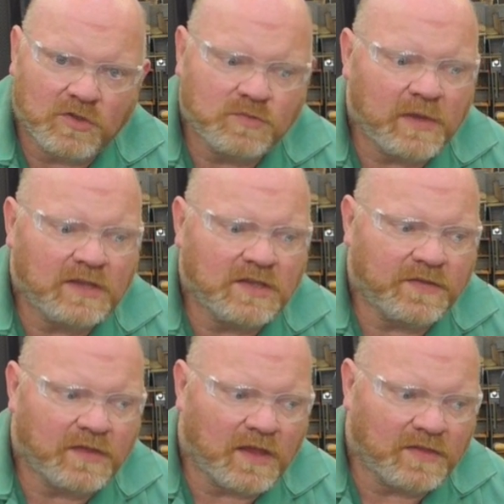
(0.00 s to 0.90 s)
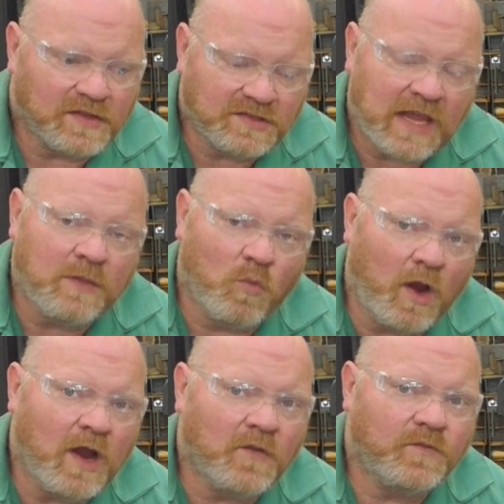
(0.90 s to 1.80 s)
which means that the same
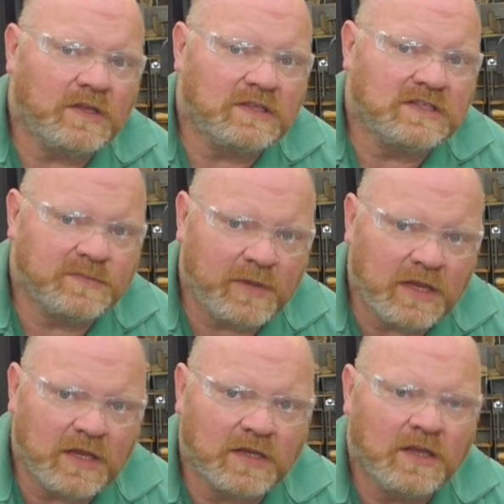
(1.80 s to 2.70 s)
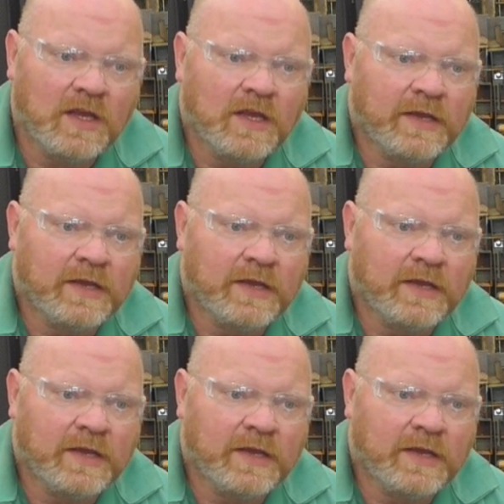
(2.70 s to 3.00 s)
wire feed speed,